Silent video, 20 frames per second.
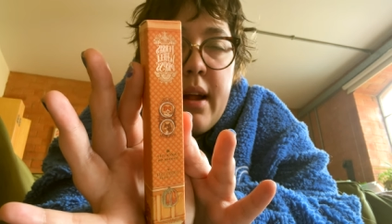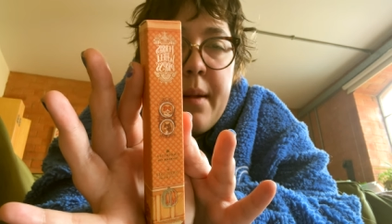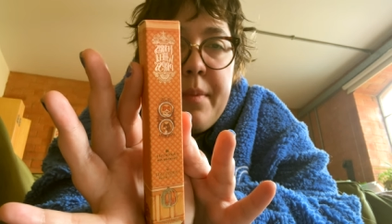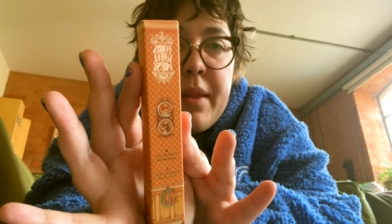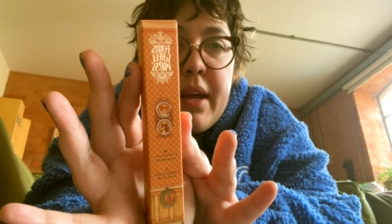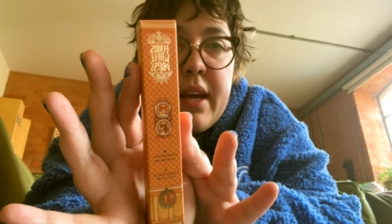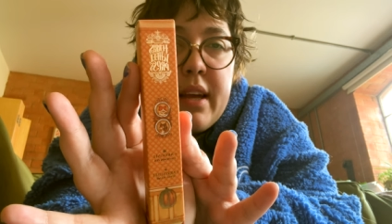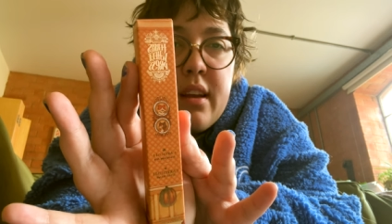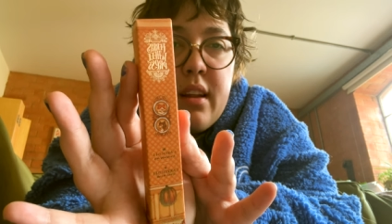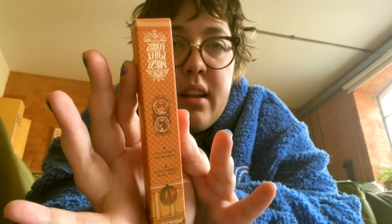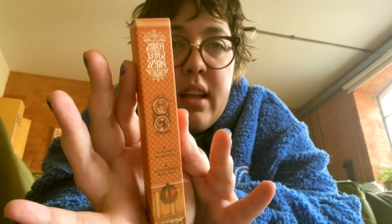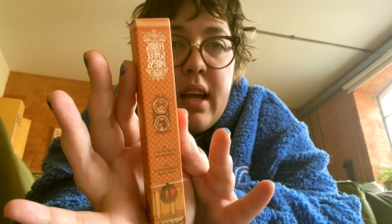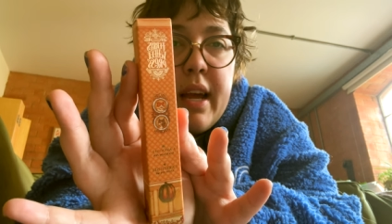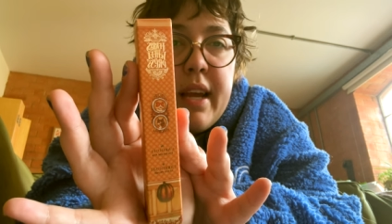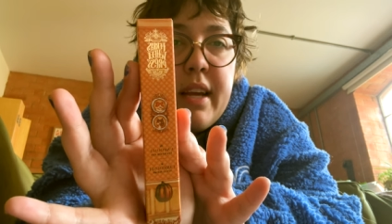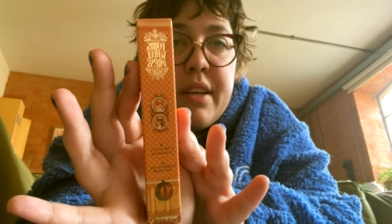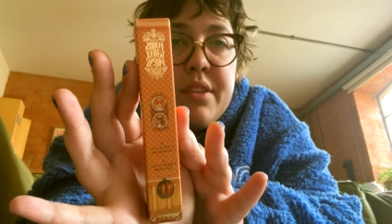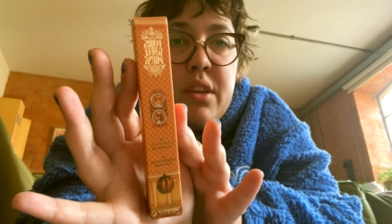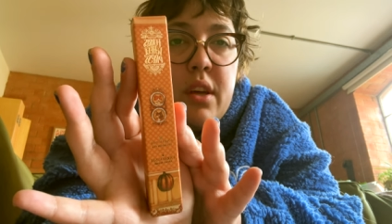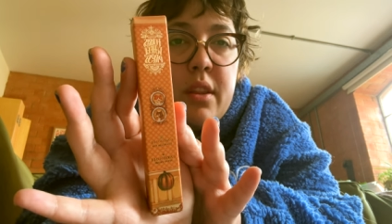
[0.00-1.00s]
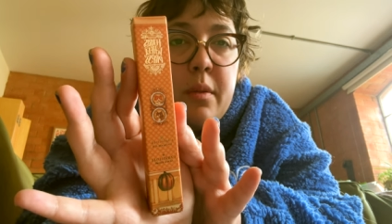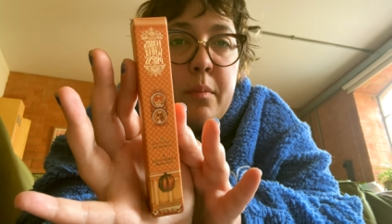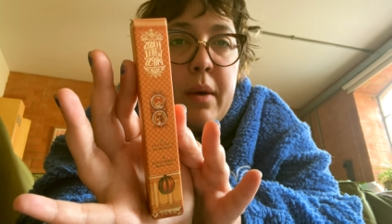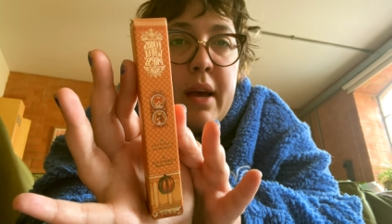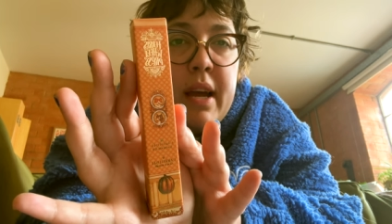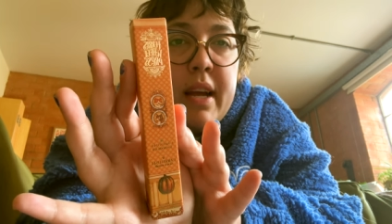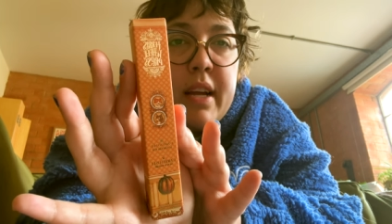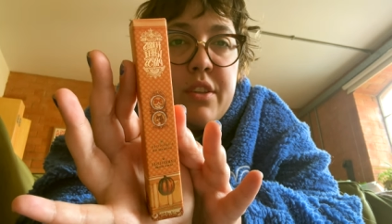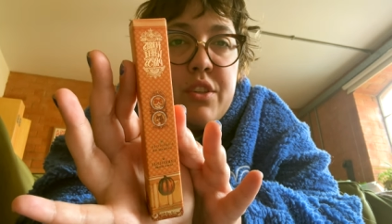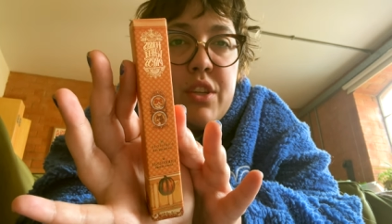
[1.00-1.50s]
I'm not gonna lie, I saw the
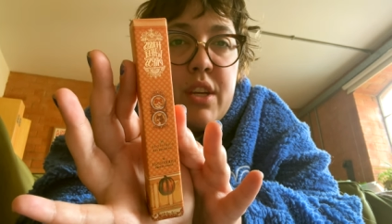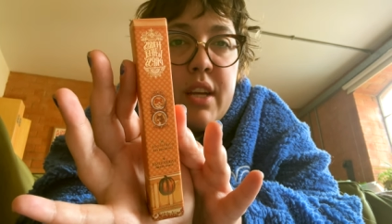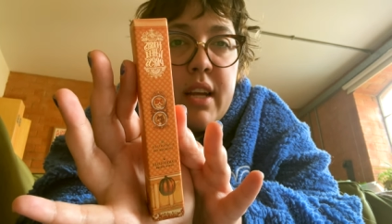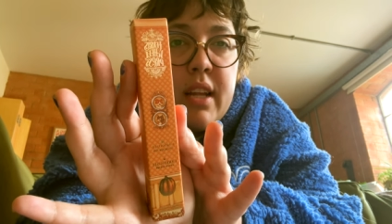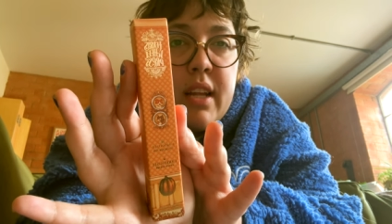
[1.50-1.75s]
packaging and